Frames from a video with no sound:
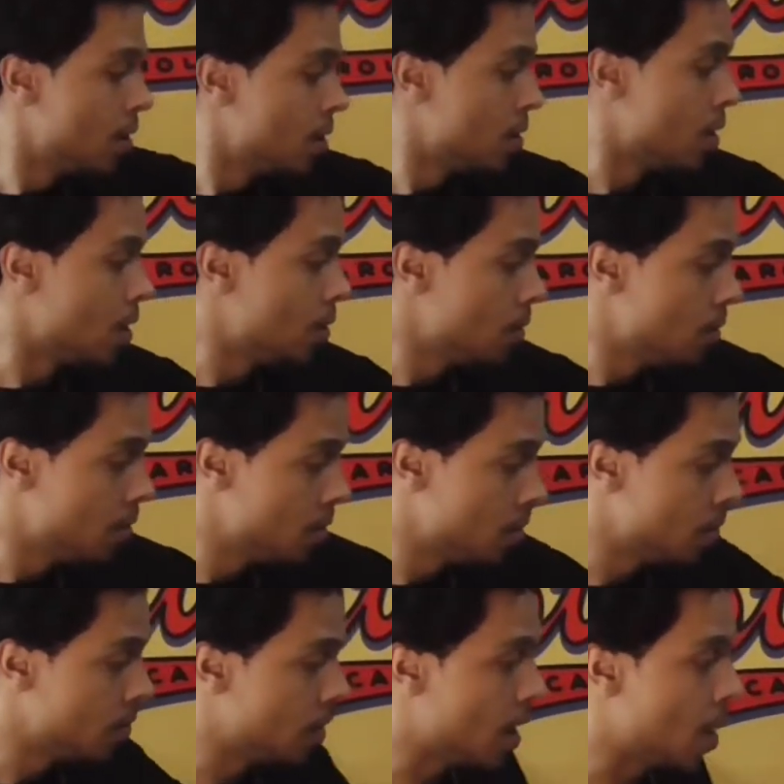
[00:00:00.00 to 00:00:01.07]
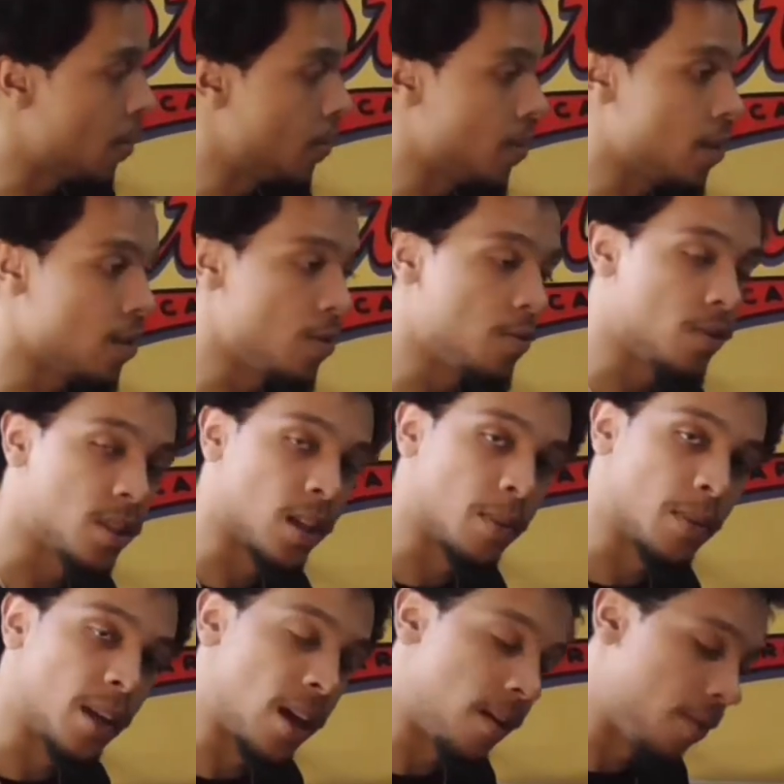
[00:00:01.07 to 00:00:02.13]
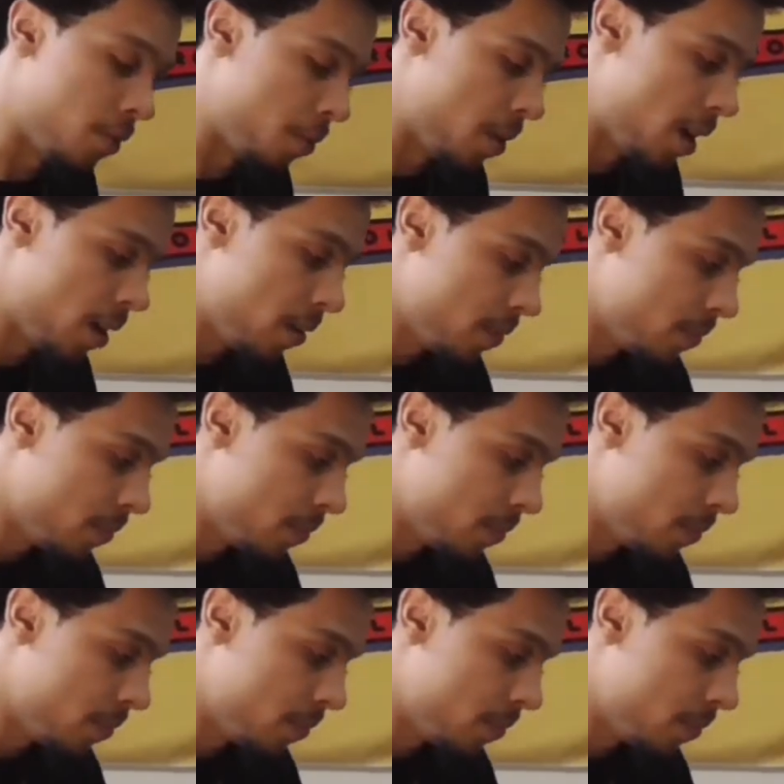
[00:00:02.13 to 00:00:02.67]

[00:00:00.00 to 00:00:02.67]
So, now with the new segment out of the way,